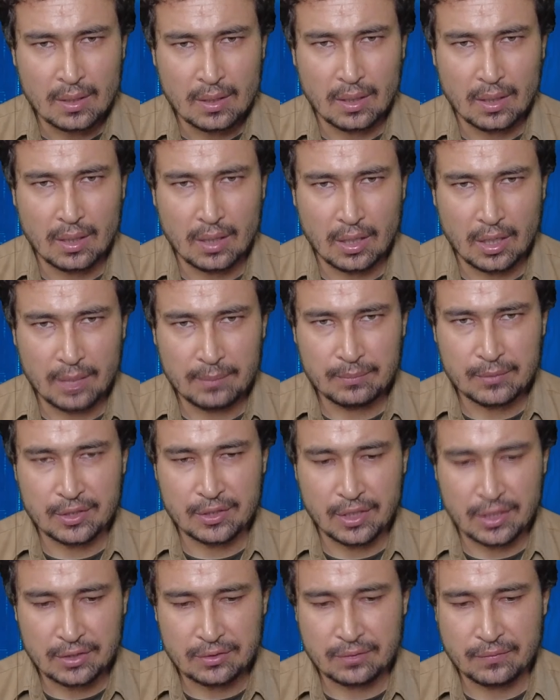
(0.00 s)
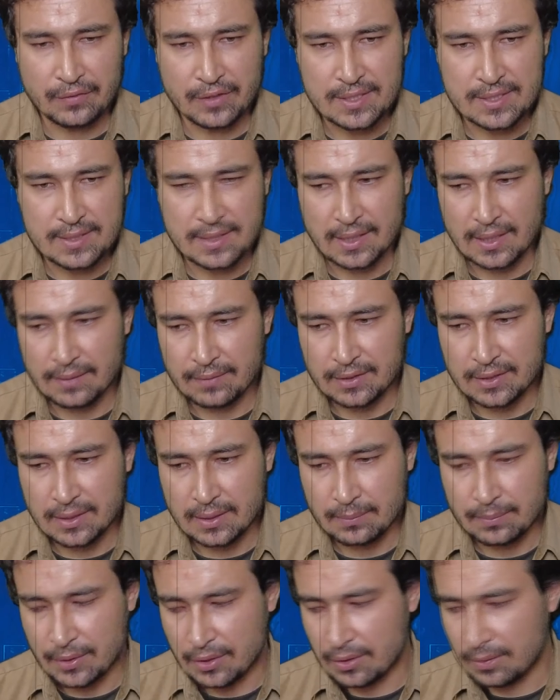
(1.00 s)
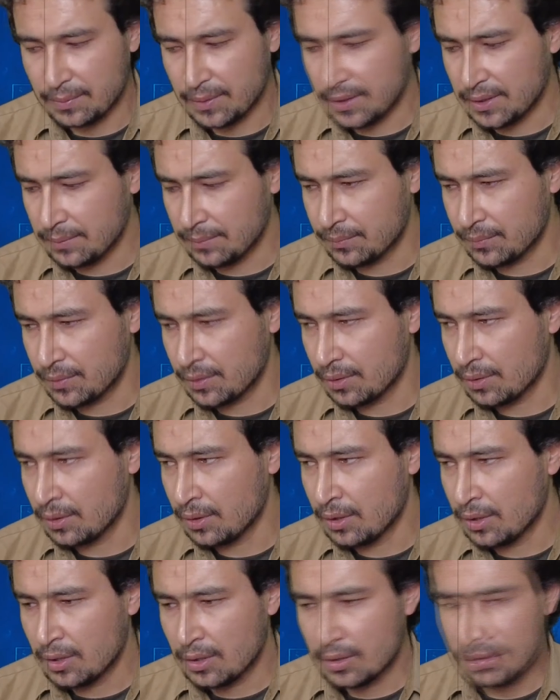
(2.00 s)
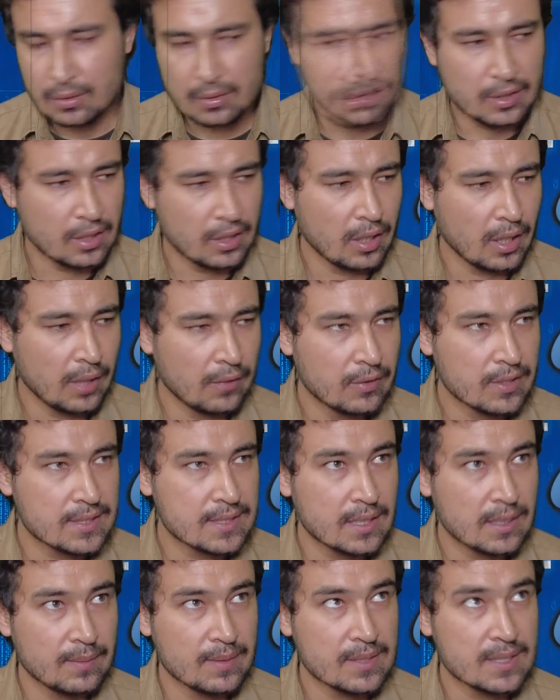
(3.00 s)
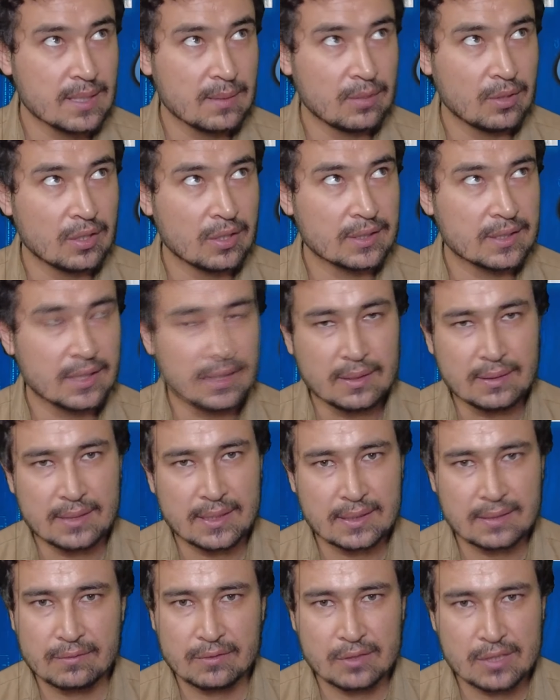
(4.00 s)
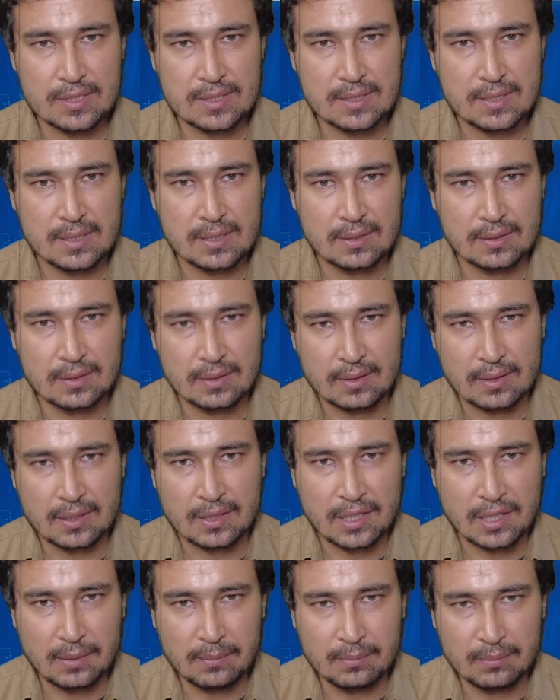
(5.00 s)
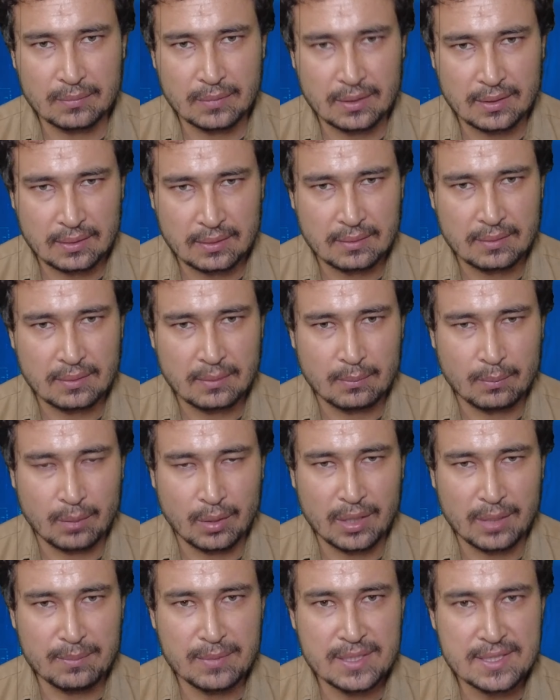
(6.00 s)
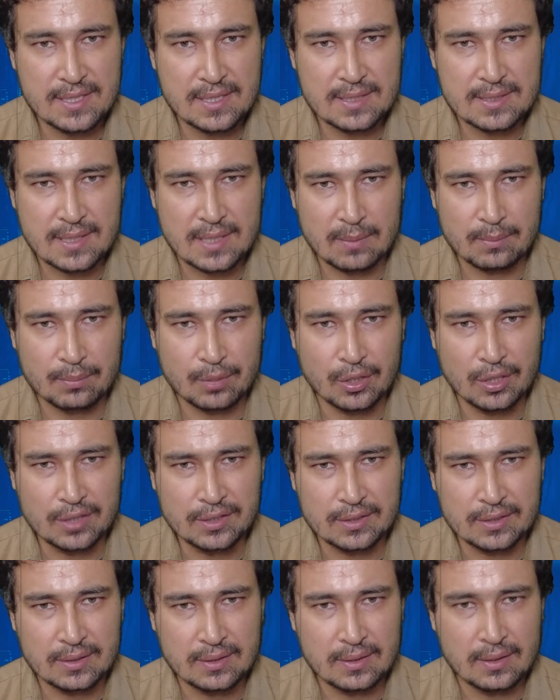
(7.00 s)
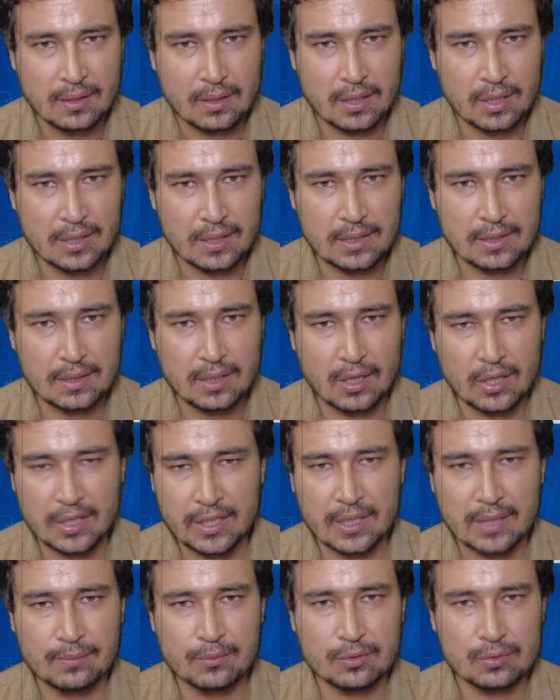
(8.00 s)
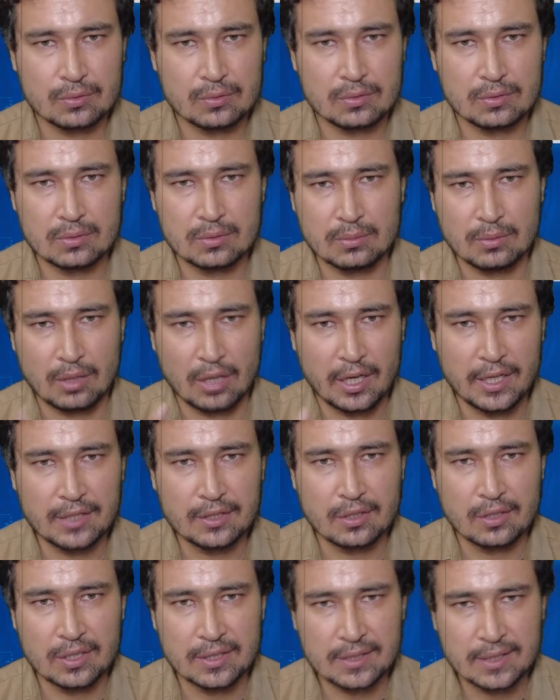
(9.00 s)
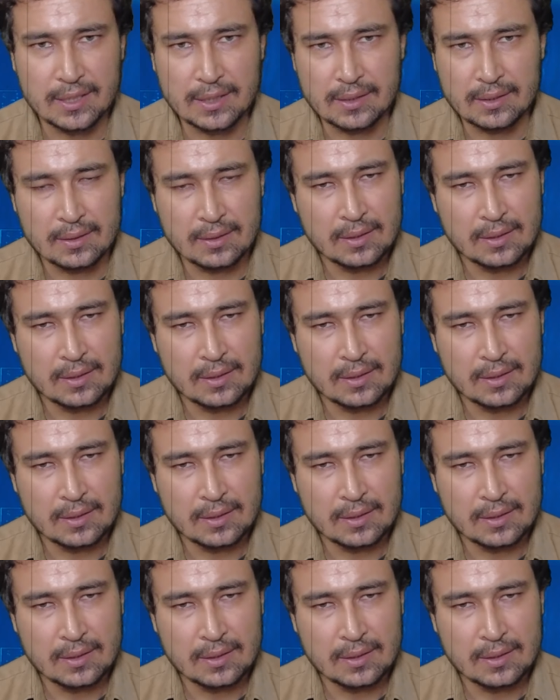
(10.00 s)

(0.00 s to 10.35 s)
I'm trying to fix everything proper. Today I was giving some order that was came by missing some part. I gave to light order.